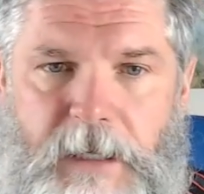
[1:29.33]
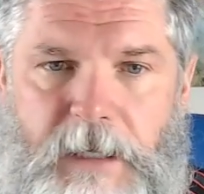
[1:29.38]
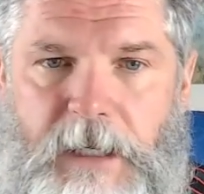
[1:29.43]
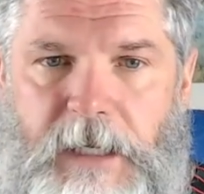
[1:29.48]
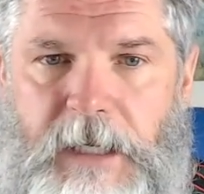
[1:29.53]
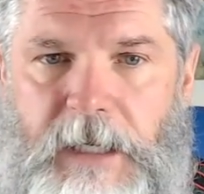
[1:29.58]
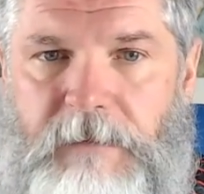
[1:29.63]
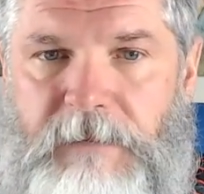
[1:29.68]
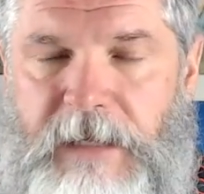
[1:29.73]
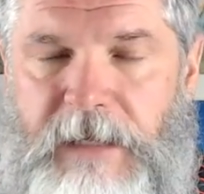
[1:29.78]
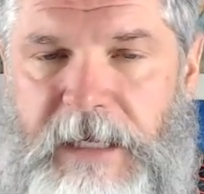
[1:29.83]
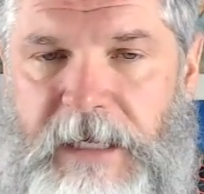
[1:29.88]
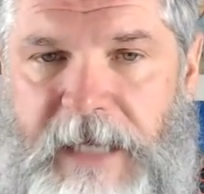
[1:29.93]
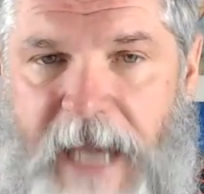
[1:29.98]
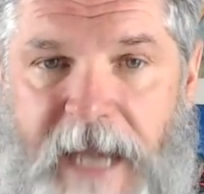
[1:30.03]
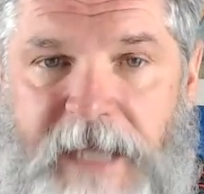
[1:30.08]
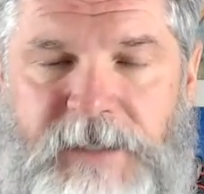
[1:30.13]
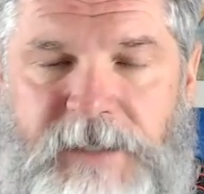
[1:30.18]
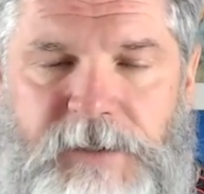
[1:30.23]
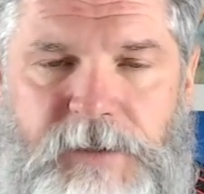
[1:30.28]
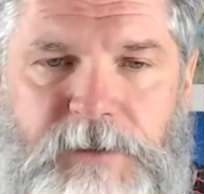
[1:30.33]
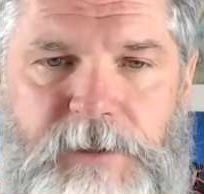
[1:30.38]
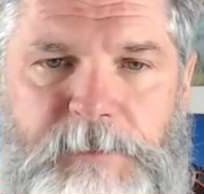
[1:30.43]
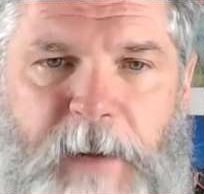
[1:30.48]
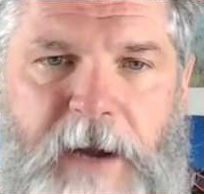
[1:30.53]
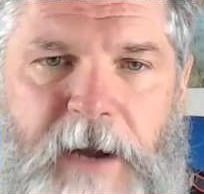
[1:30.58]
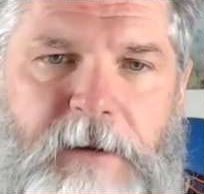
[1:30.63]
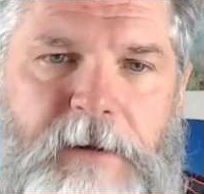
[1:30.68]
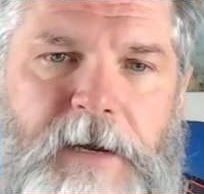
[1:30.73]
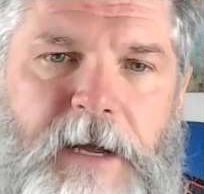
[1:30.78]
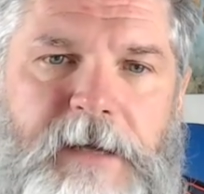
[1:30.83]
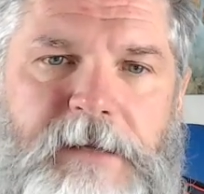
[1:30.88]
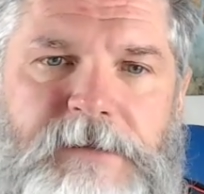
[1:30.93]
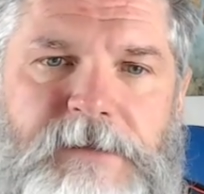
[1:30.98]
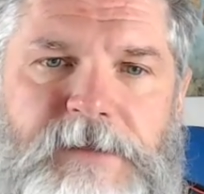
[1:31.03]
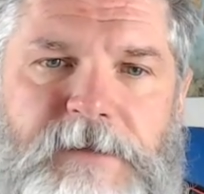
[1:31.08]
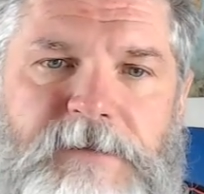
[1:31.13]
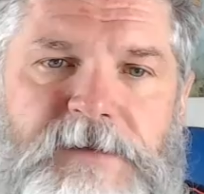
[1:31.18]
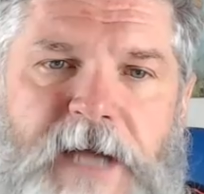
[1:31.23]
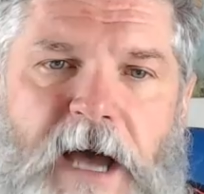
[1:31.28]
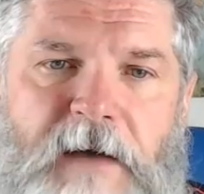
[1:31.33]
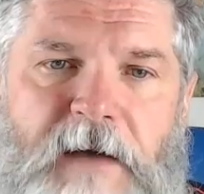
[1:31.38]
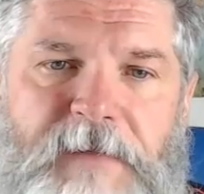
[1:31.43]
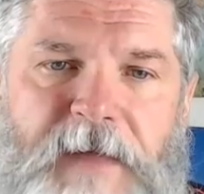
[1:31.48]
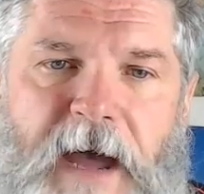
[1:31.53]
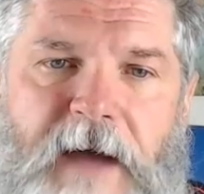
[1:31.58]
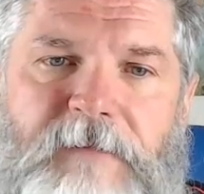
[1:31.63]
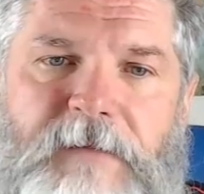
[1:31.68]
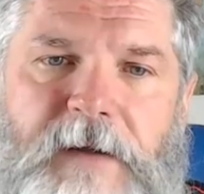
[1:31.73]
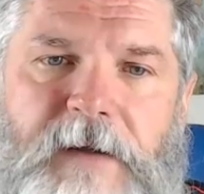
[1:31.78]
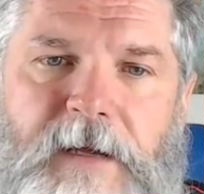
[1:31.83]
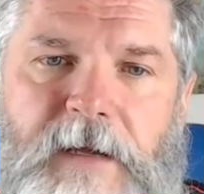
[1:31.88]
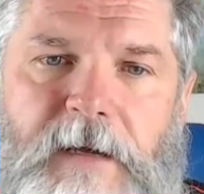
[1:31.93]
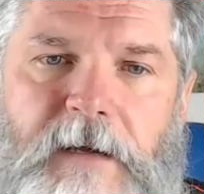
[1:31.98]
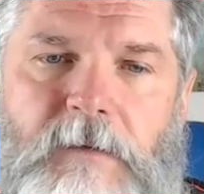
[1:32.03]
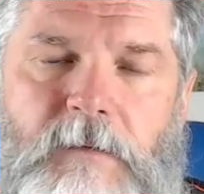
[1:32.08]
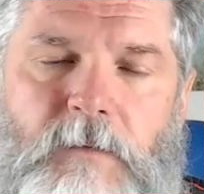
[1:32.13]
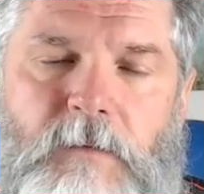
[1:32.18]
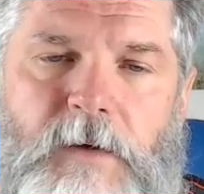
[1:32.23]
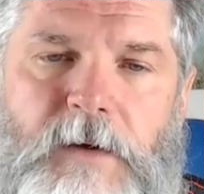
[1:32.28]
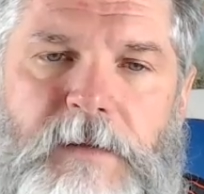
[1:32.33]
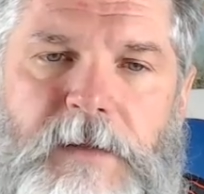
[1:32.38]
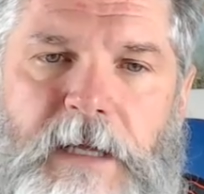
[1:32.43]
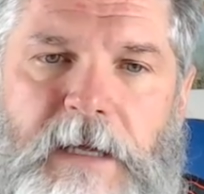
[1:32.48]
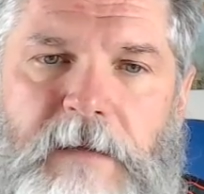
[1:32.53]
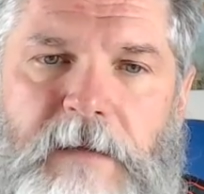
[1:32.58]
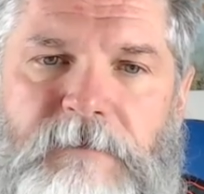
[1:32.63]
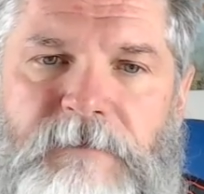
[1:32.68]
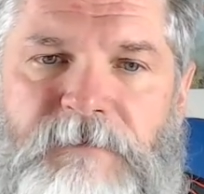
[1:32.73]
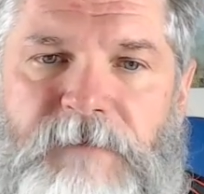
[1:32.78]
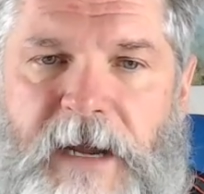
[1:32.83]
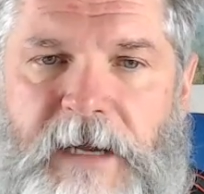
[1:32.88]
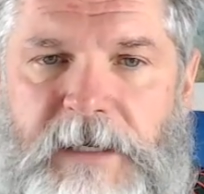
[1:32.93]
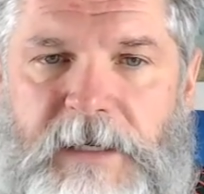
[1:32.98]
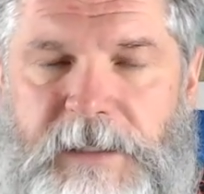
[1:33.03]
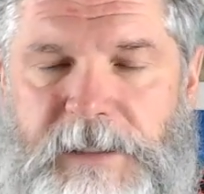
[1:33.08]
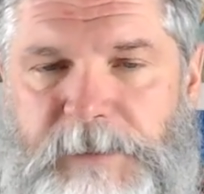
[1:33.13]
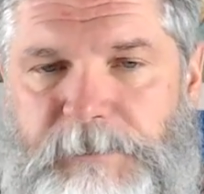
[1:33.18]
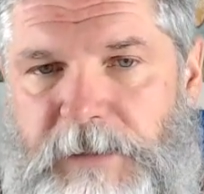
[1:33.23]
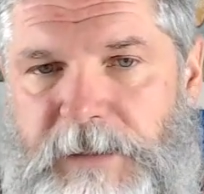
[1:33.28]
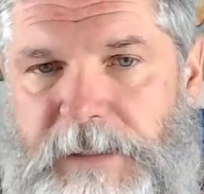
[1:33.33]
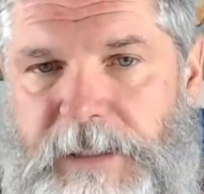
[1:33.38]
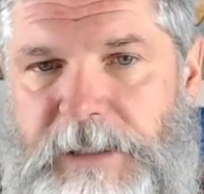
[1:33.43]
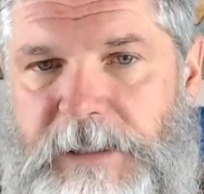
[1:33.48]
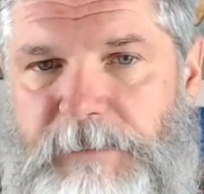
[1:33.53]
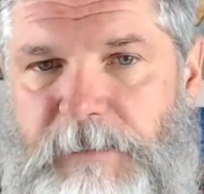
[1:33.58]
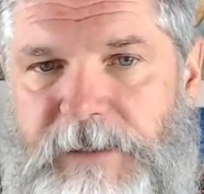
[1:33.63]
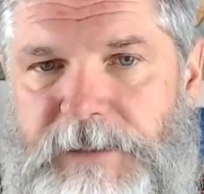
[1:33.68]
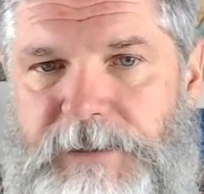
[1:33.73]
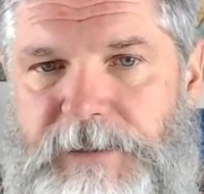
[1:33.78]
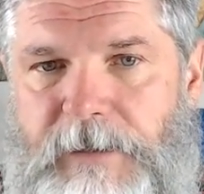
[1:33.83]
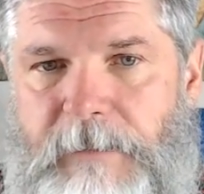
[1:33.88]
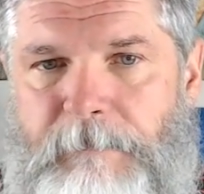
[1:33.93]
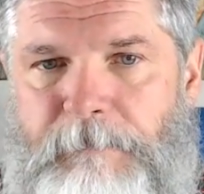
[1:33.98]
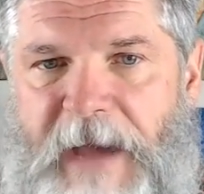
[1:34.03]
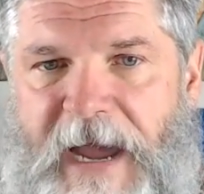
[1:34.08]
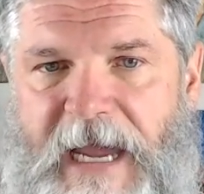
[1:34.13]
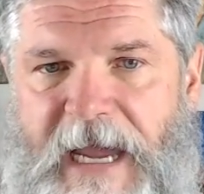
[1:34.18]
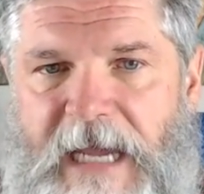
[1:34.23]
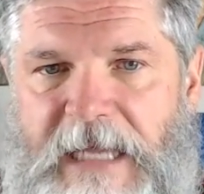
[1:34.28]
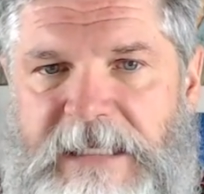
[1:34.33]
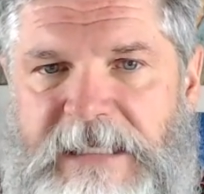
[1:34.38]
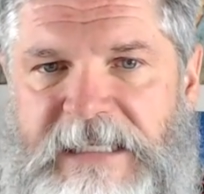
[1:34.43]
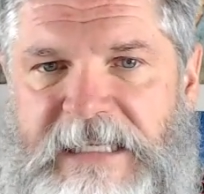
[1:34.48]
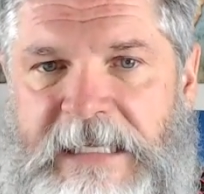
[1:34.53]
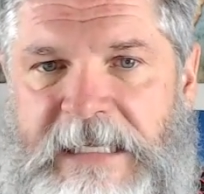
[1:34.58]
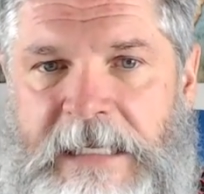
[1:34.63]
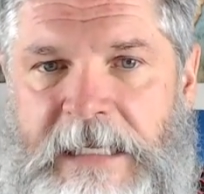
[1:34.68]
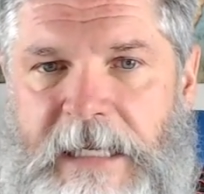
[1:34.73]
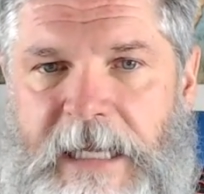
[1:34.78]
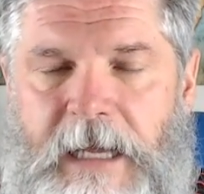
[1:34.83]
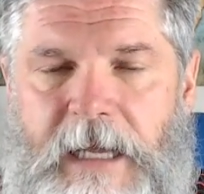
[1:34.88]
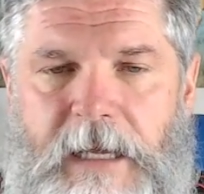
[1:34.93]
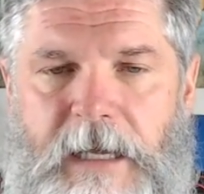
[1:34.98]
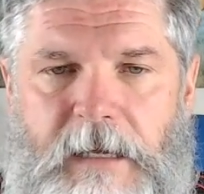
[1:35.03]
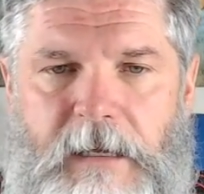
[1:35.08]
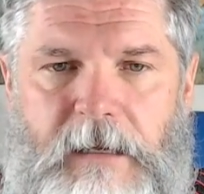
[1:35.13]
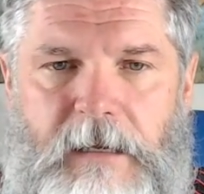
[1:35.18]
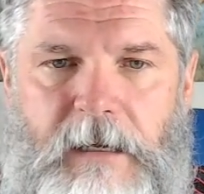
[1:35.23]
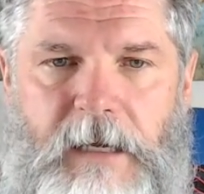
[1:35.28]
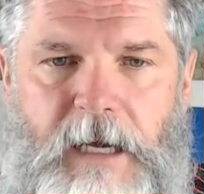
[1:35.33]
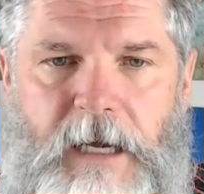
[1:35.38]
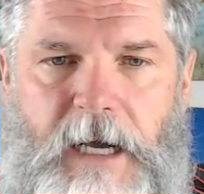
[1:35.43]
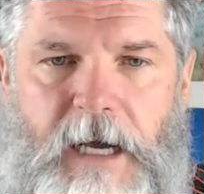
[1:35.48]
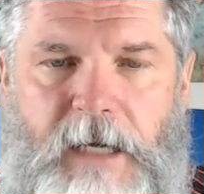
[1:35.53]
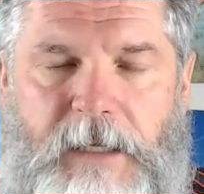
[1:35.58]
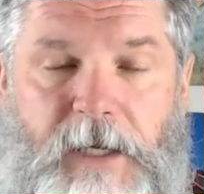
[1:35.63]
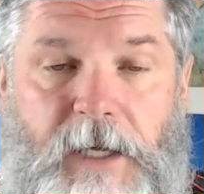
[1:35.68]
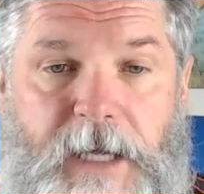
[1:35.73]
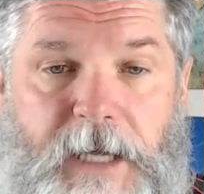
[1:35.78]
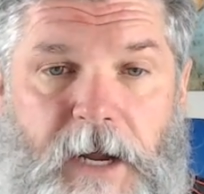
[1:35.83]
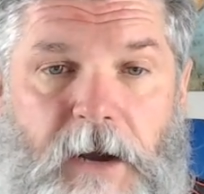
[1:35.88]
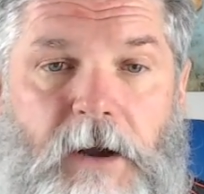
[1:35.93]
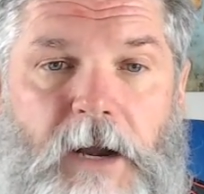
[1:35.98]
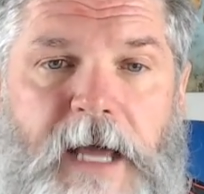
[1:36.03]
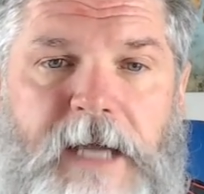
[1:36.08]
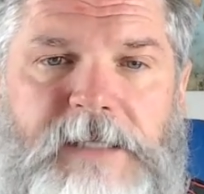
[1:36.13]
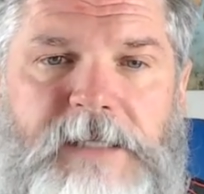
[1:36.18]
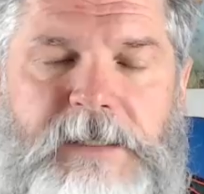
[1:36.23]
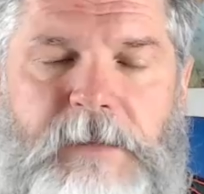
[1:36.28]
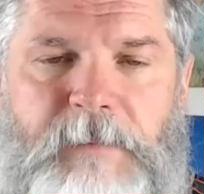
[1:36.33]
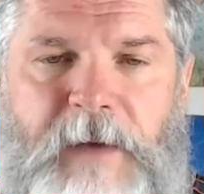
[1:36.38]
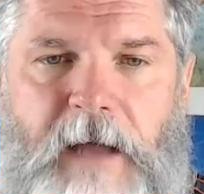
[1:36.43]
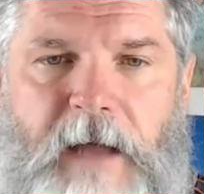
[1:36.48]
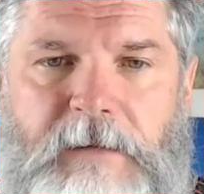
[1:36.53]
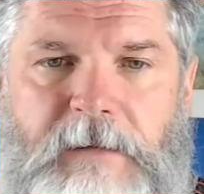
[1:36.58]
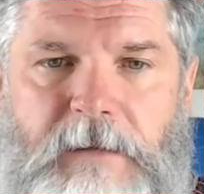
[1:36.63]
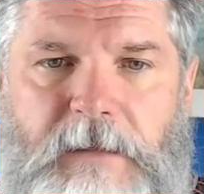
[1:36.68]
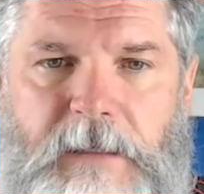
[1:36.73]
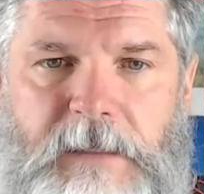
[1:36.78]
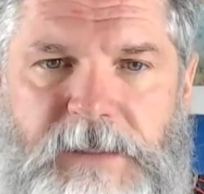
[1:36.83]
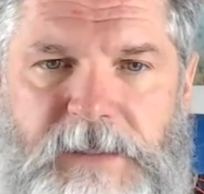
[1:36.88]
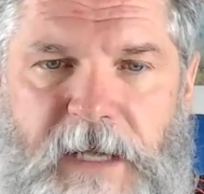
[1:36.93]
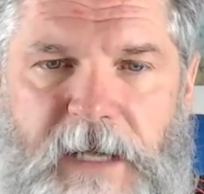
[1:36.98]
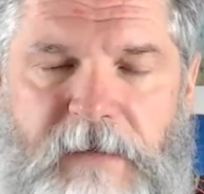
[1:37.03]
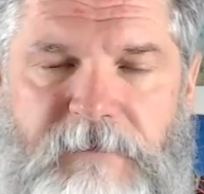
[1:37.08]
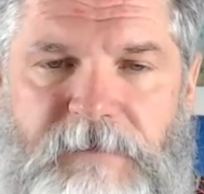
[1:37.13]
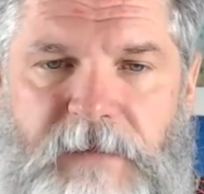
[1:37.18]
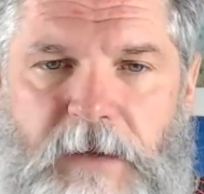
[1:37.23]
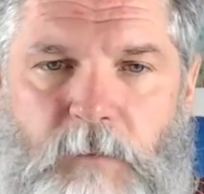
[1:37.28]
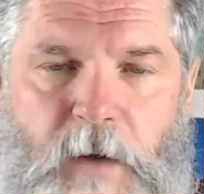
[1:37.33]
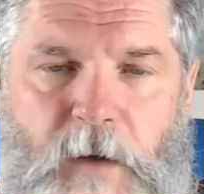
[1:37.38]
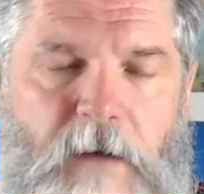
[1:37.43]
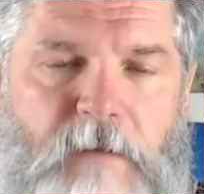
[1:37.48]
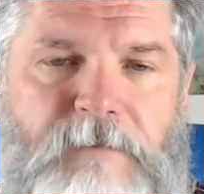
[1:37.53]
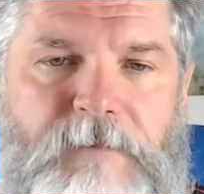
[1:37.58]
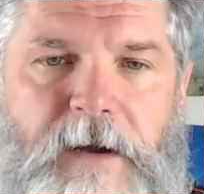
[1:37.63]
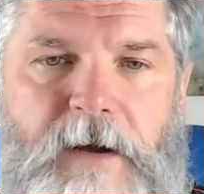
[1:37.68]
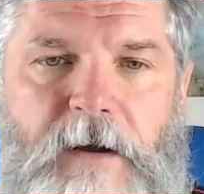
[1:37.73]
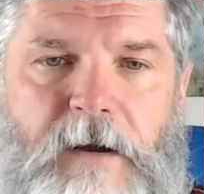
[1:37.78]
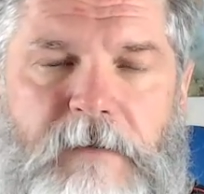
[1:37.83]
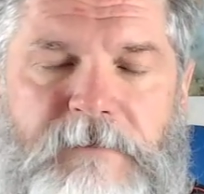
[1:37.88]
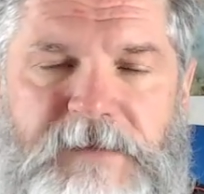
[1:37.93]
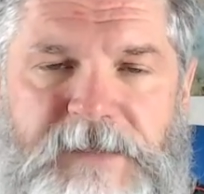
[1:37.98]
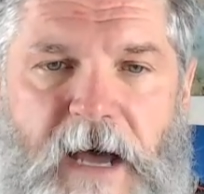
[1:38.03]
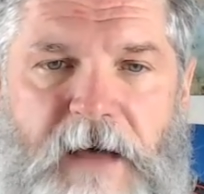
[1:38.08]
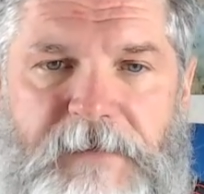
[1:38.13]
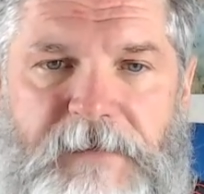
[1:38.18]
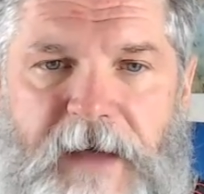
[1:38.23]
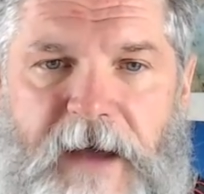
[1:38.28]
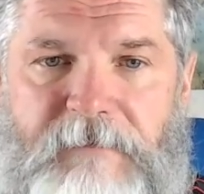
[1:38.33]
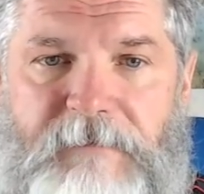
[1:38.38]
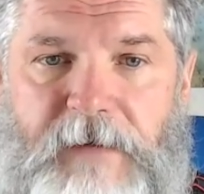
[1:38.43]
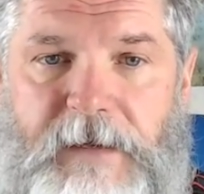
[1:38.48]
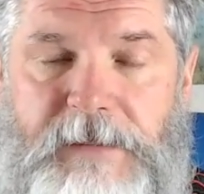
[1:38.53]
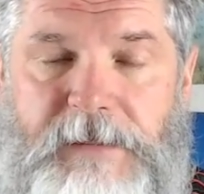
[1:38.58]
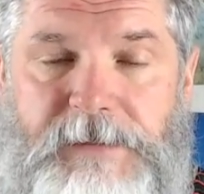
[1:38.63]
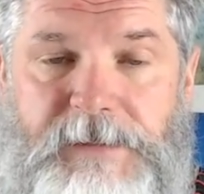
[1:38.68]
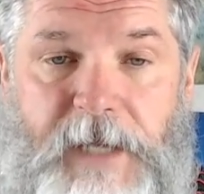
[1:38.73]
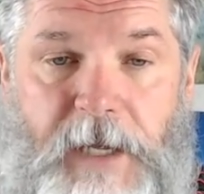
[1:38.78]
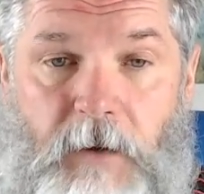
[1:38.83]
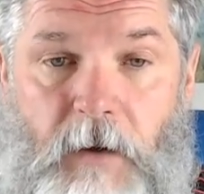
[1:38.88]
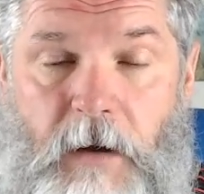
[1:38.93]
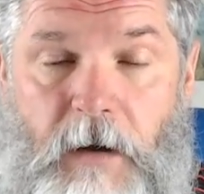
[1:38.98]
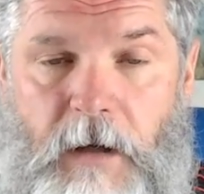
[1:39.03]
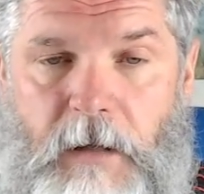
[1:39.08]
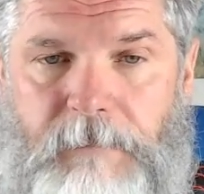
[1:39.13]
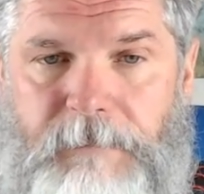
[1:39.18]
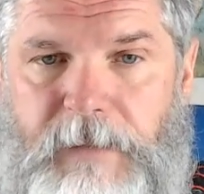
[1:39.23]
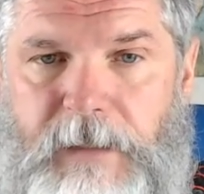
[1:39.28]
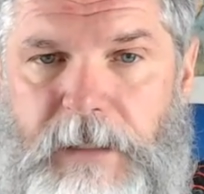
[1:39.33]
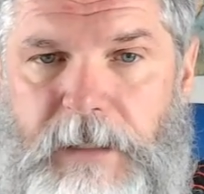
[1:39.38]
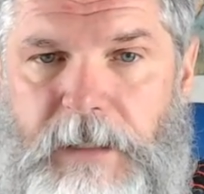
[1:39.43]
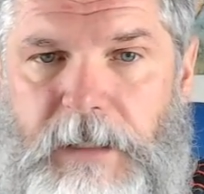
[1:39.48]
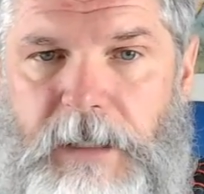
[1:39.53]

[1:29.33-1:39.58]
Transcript: in the gangster's paradise of South Africa, where the feckless police minister, Bheki Cele, could care less about the safety and welfare of South Africans at all.